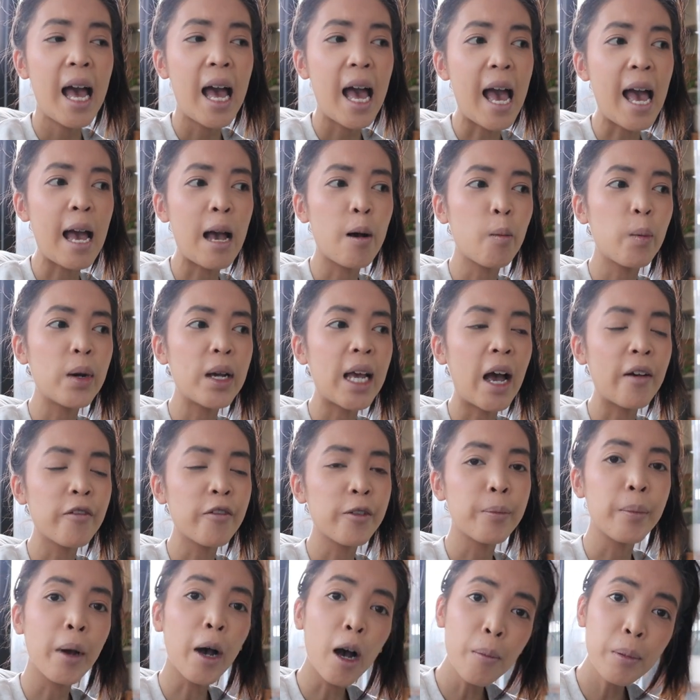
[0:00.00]
And we have
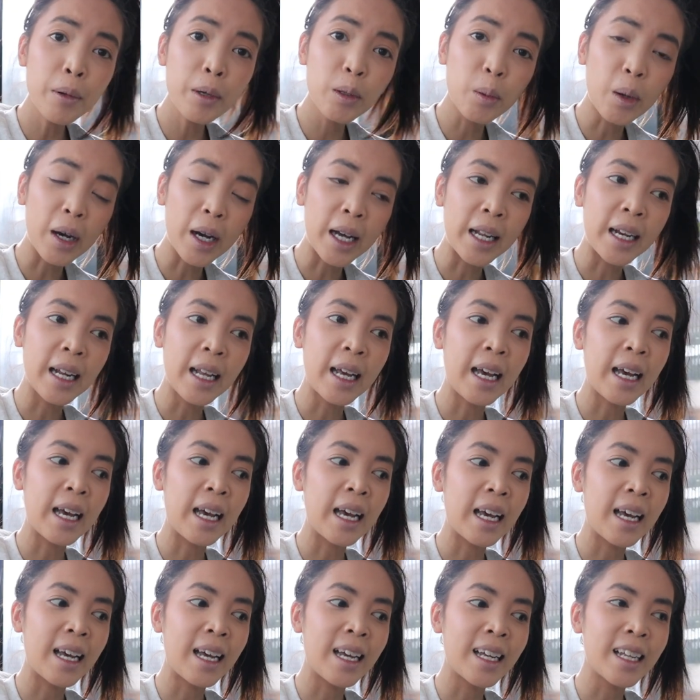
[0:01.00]
a Melbourne one.
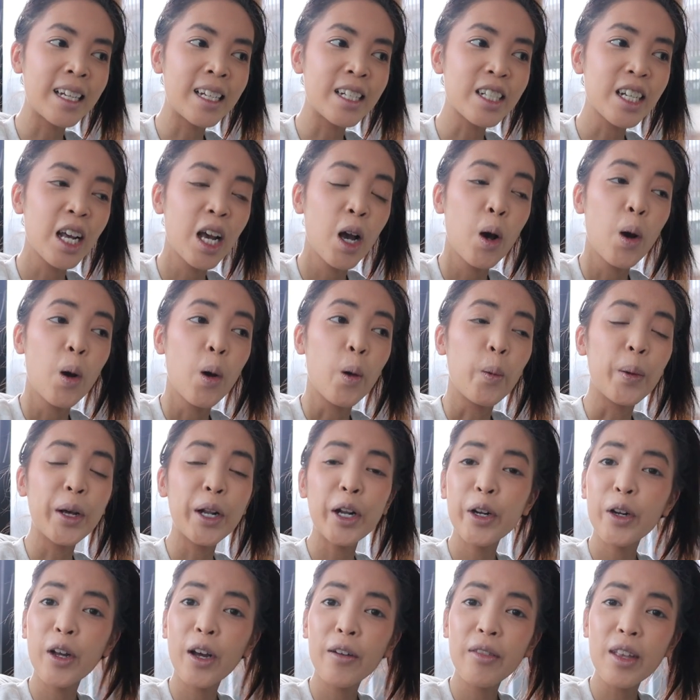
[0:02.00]
And we
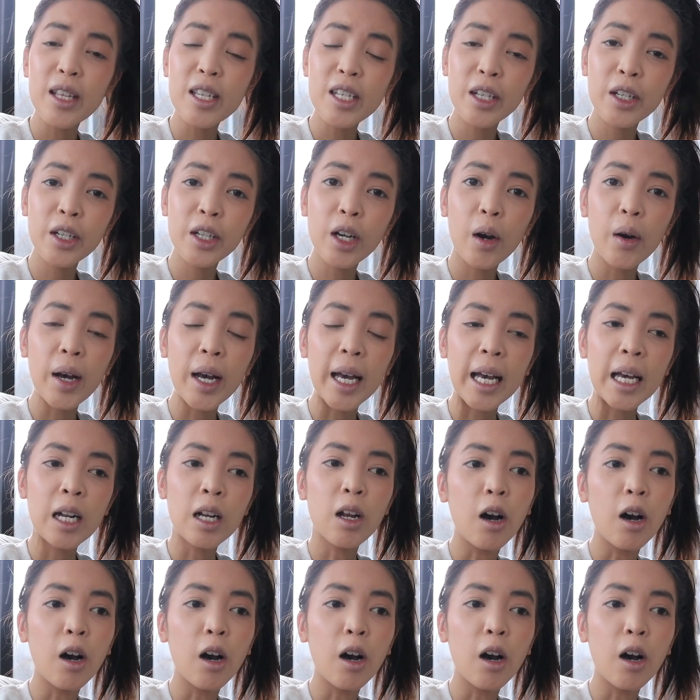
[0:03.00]
don't know if that's going to go ahead.